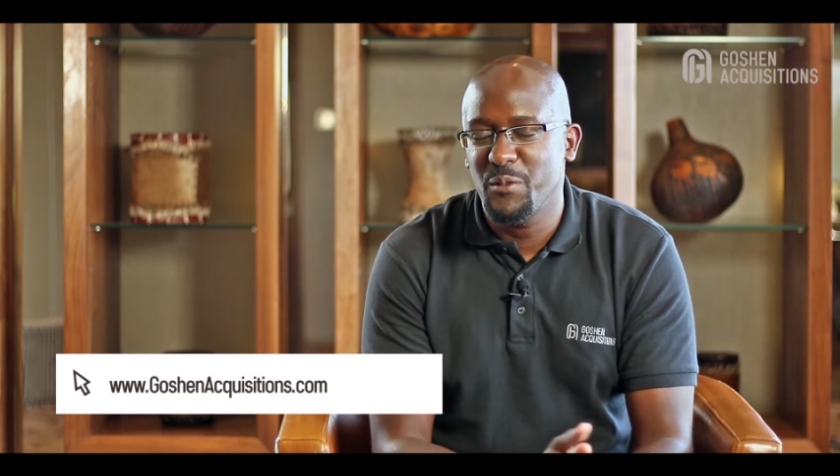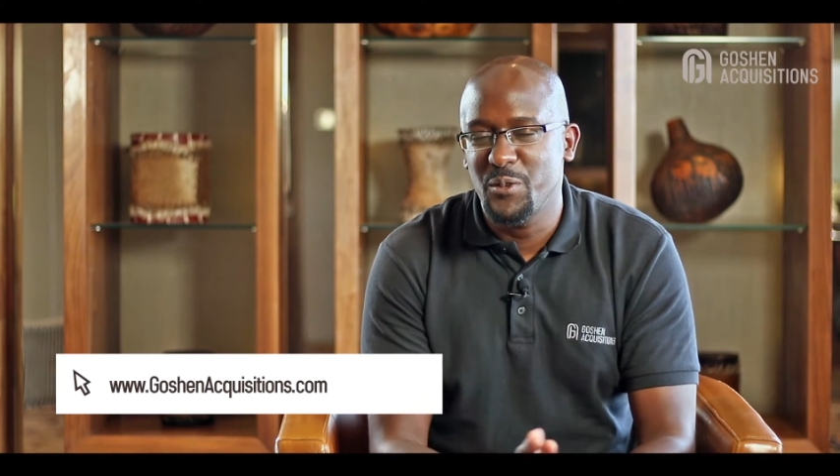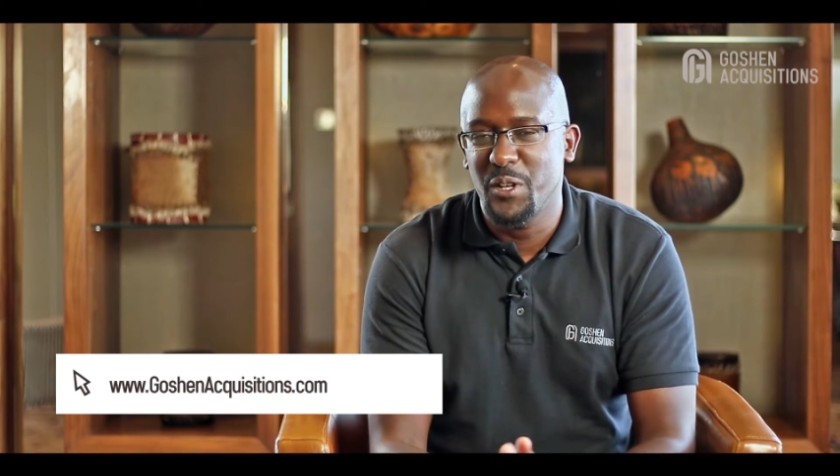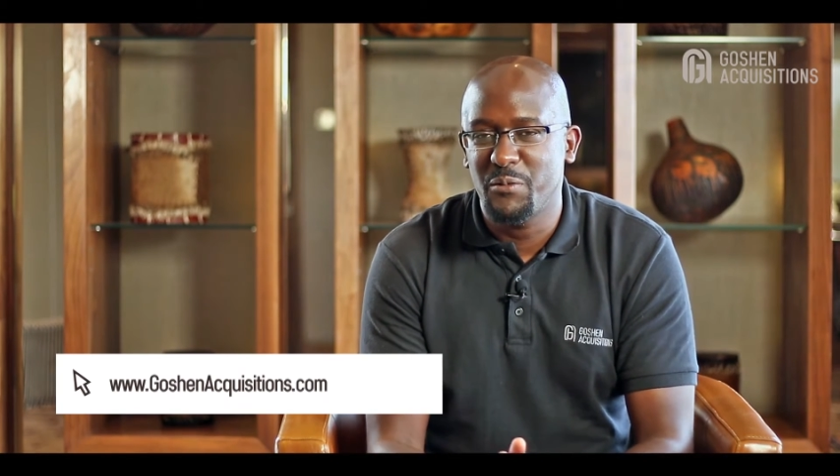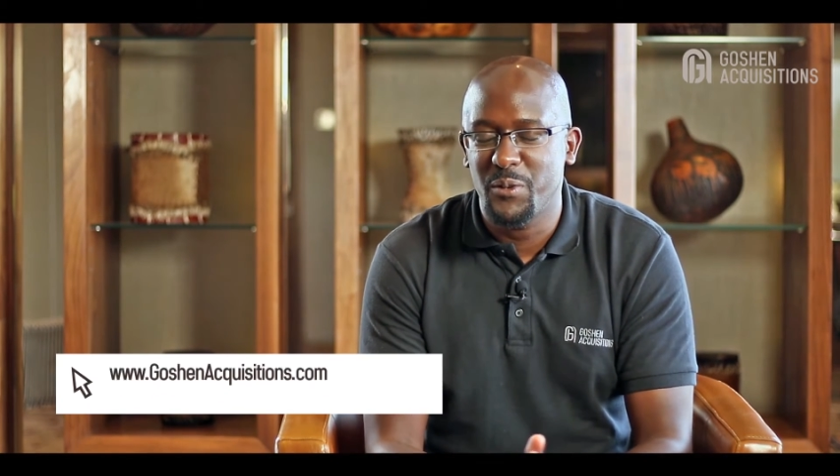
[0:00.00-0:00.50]

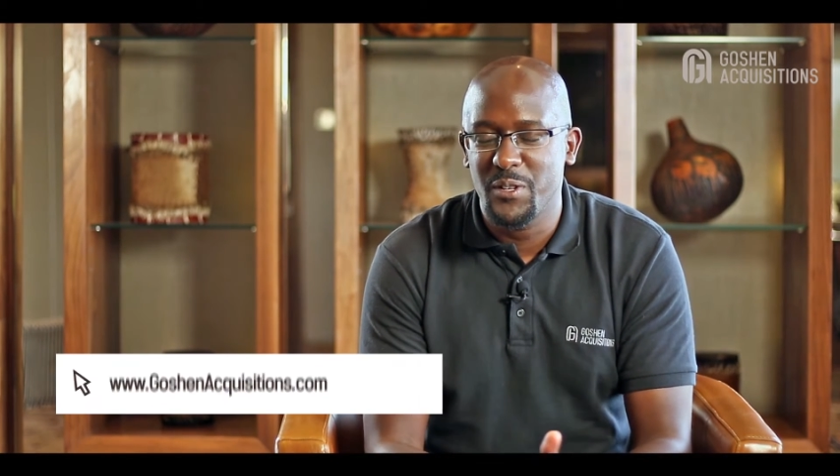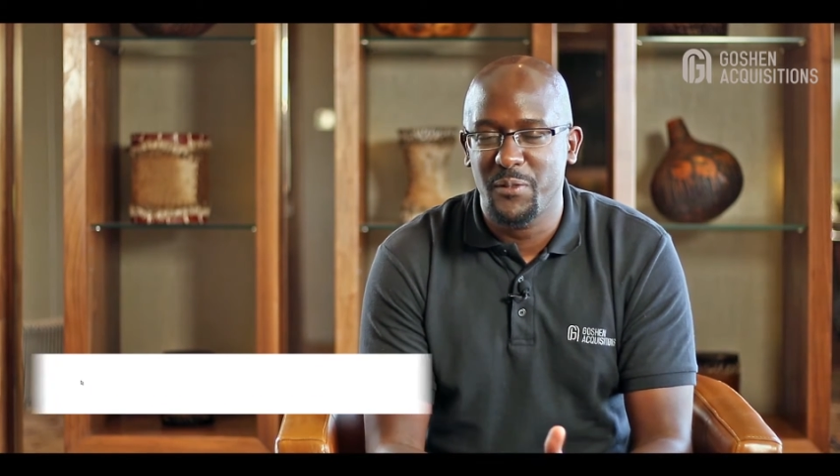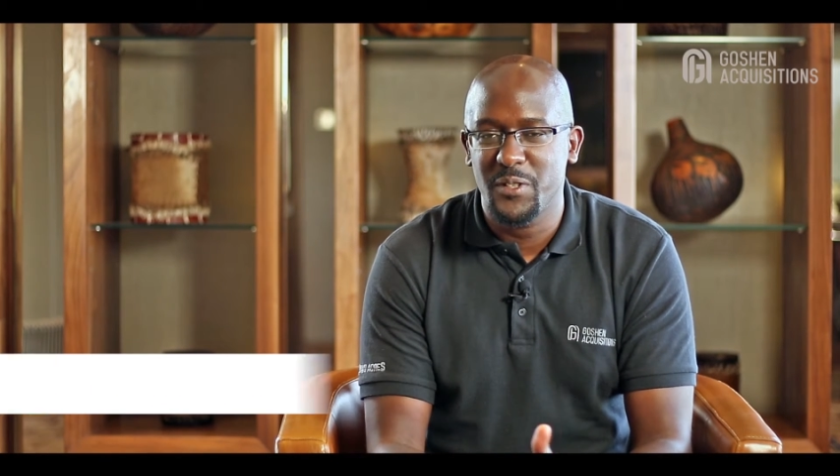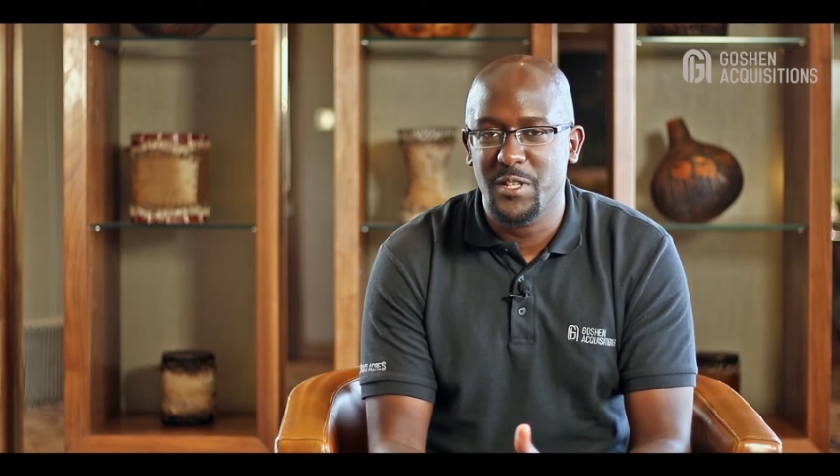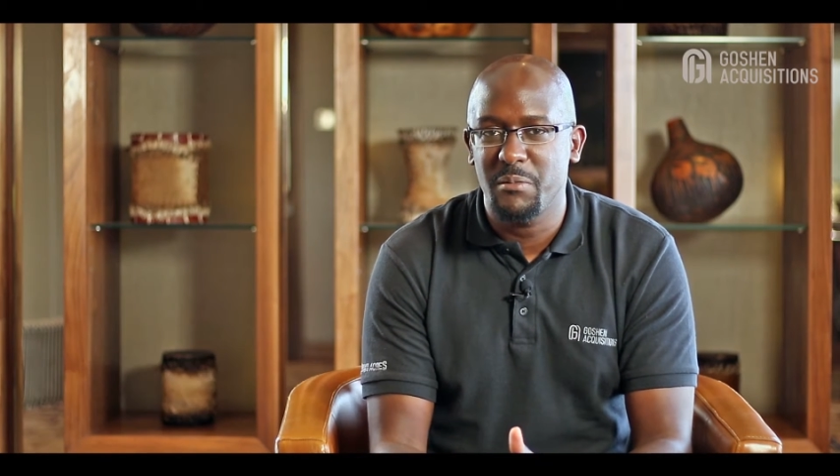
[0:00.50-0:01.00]
owned it
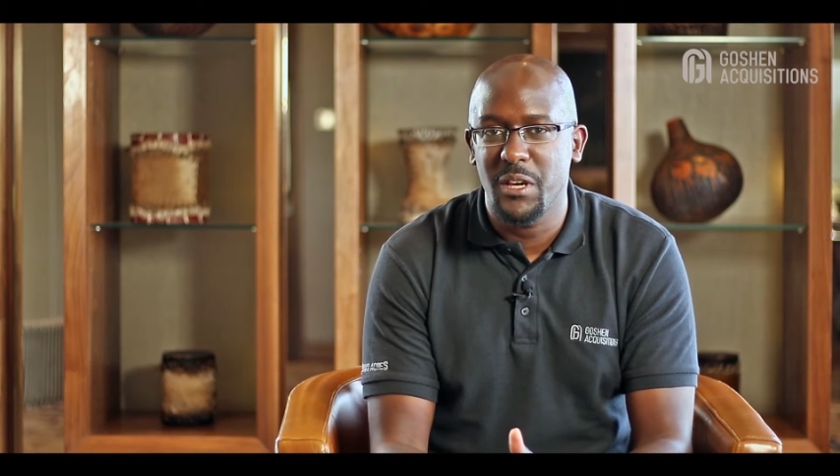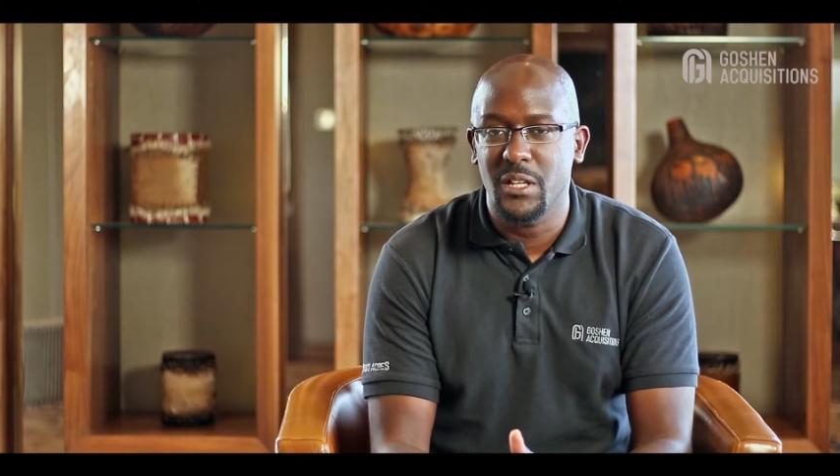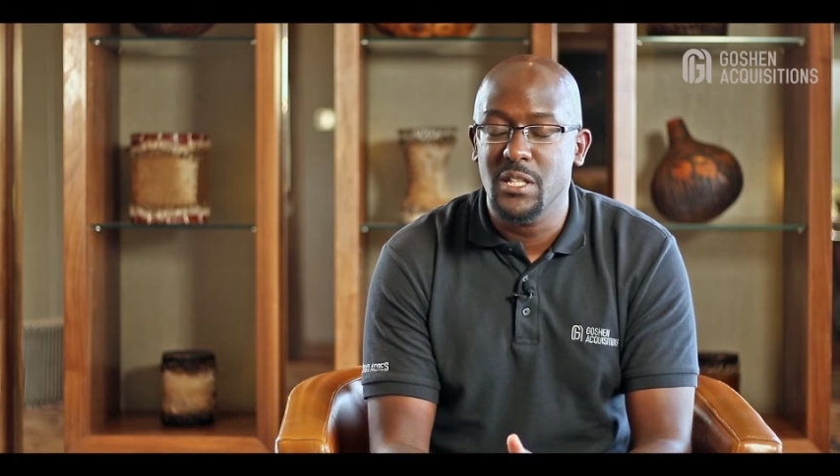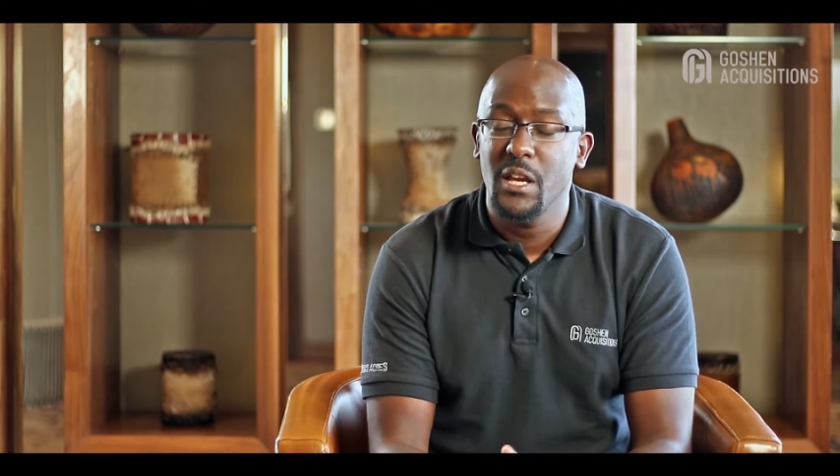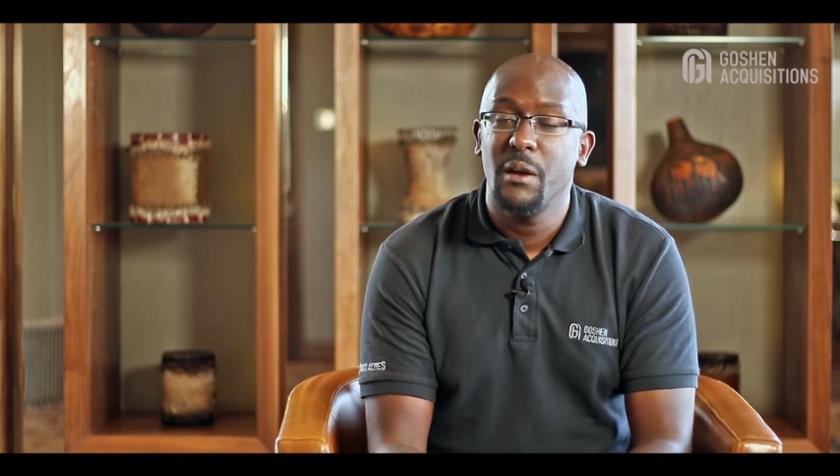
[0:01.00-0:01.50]
for some years,